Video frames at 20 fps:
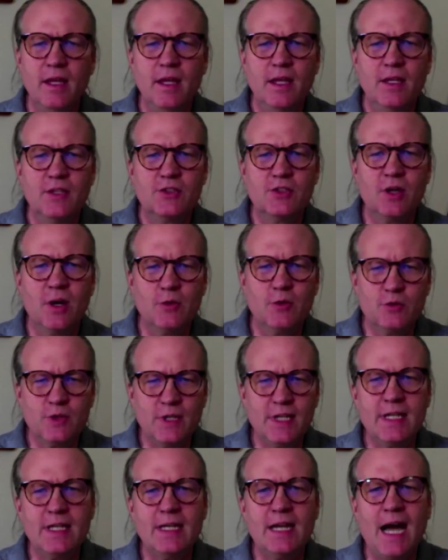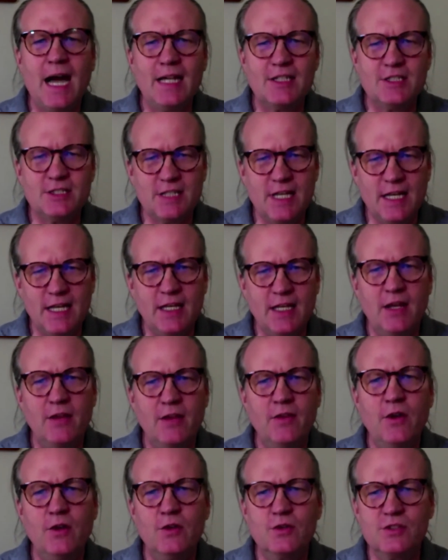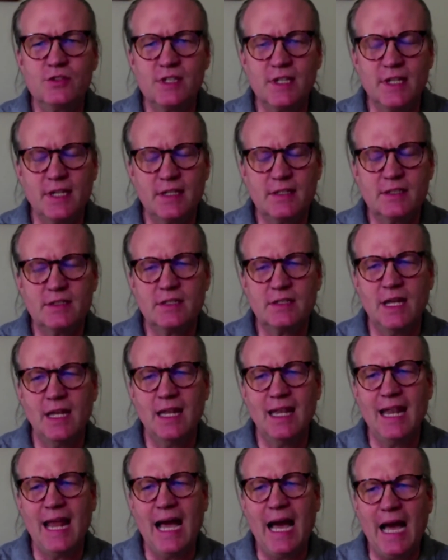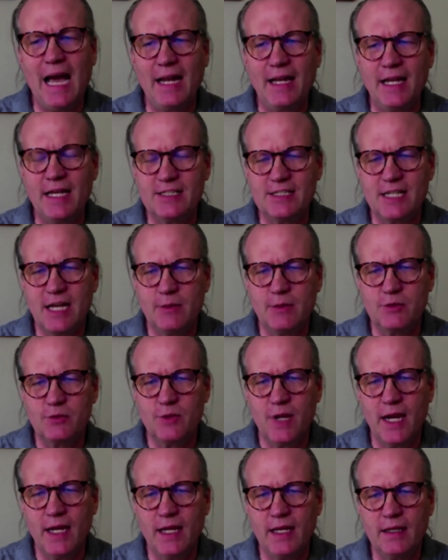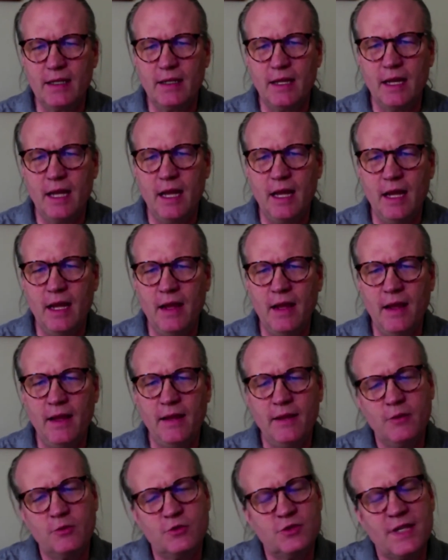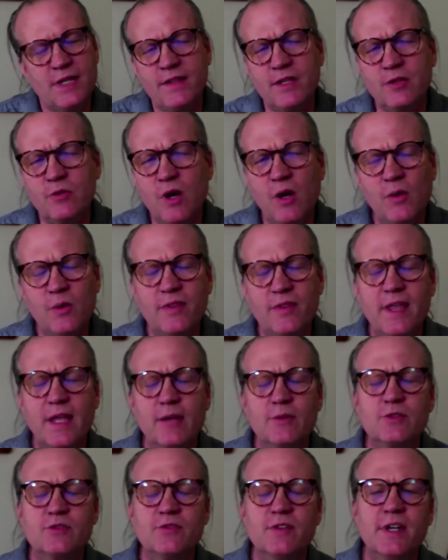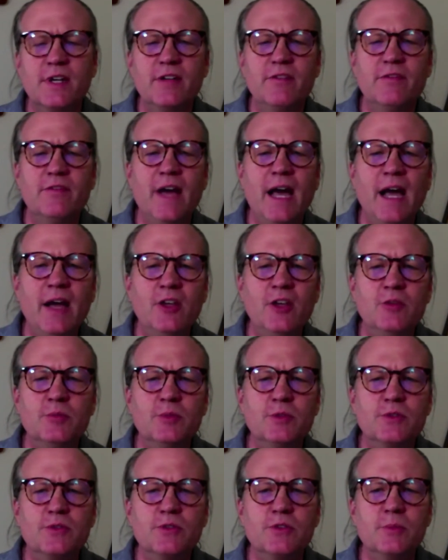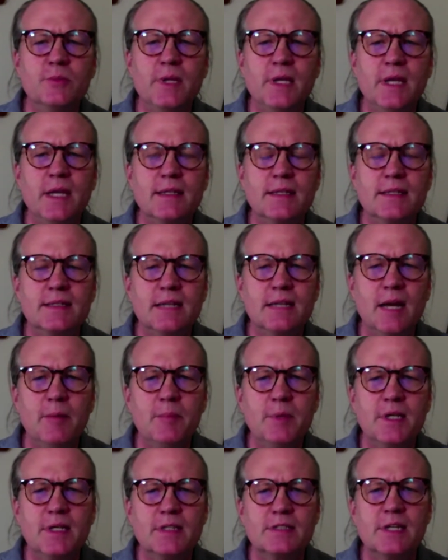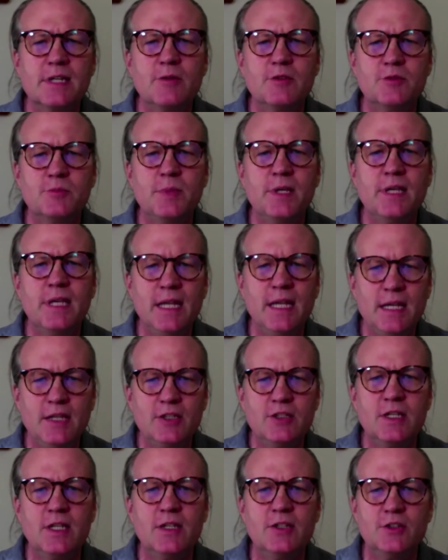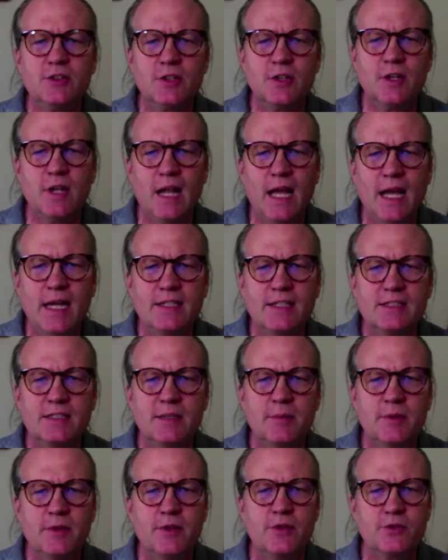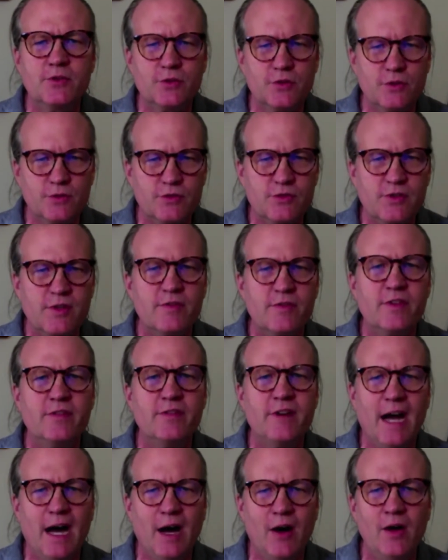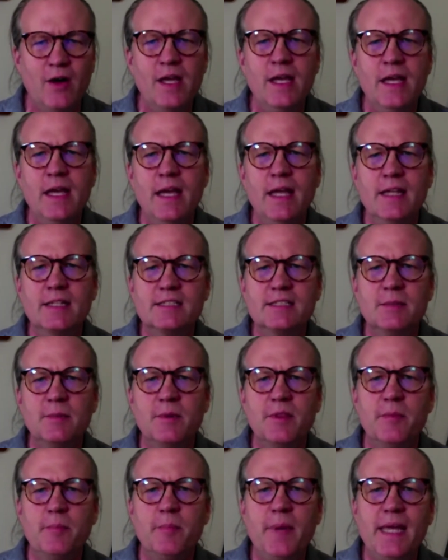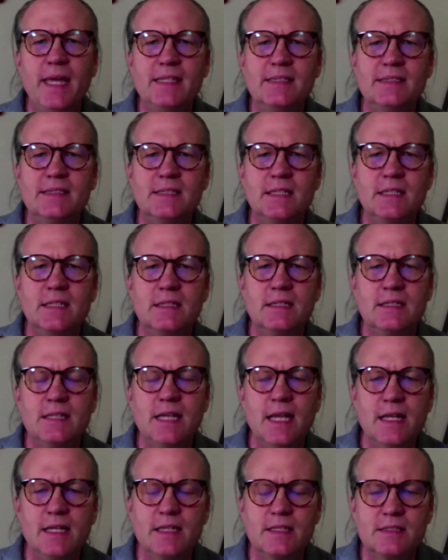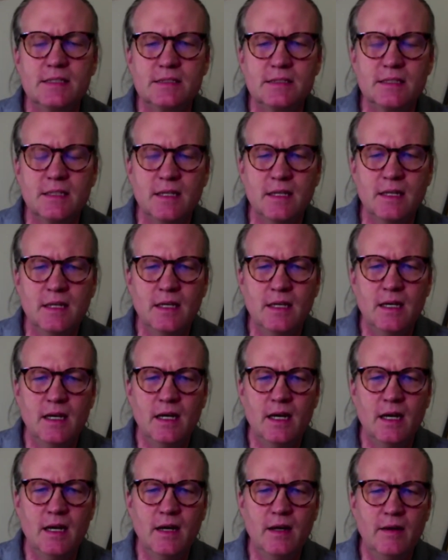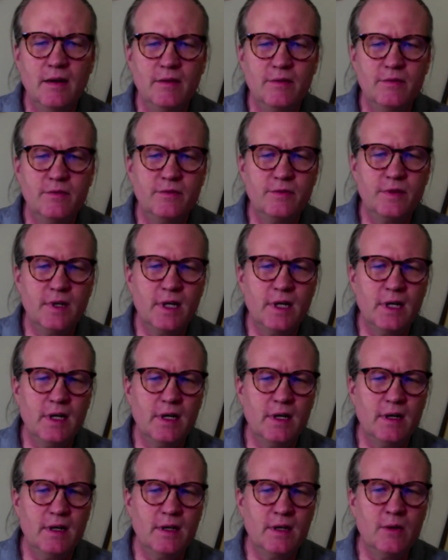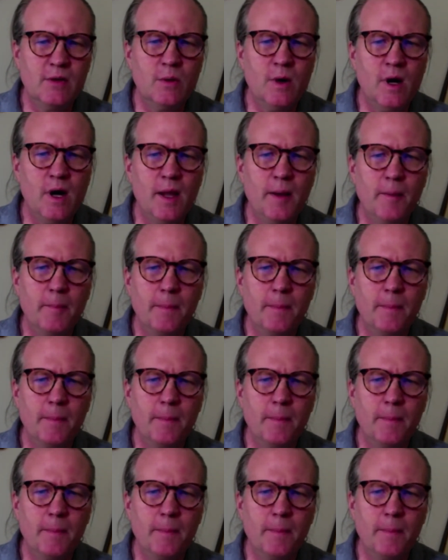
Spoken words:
So I was really cogitating on those things a lot as I was writing. And there was nothing wrong with that. It was very valuable to me at the time because I was beginning to internalize some of the truths of the vow and some of the basic tenets of Il-Won.